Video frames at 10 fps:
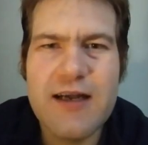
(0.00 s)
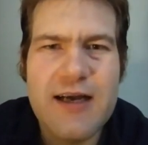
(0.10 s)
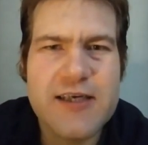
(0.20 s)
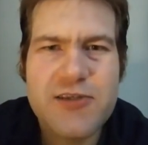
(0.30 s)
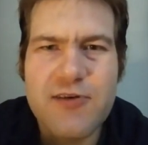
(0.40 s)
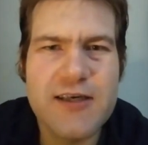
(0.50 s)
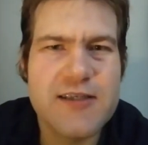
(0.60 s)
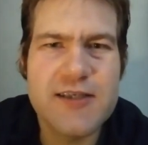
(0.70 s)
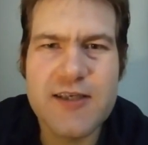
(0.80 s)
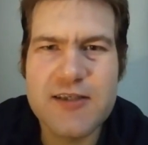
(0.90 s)
extra
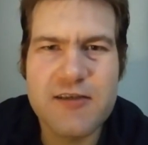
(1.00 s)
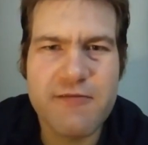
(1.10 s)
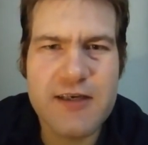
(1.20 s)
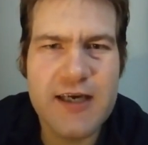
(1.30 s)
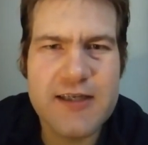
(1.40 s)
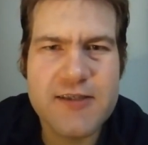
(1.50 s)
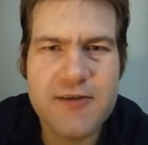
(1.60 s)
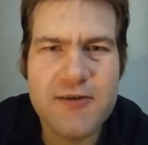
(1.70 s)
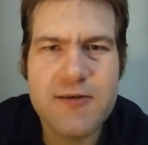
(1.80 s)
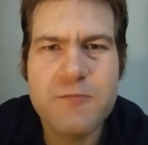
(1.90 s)
incidence of
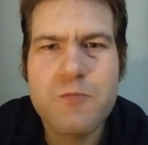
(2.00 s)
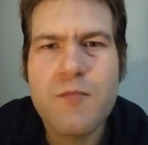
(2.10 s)
cancer.